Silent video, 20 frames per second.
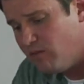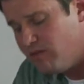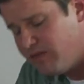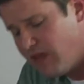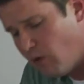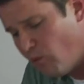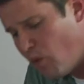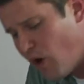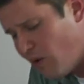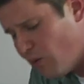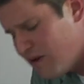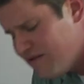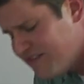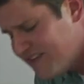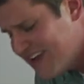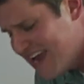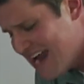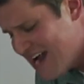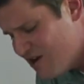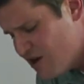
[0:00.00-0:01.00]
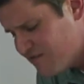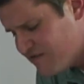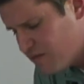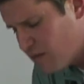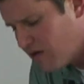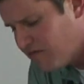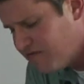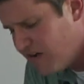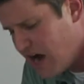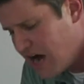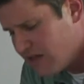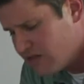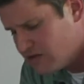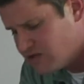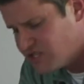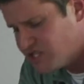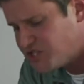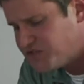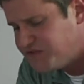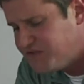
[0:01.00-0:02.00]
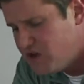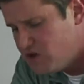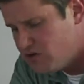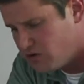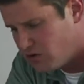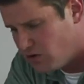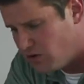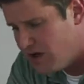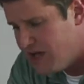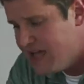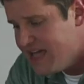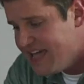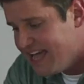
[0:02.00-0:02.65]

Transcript: that what we've inherited from our fathers is futile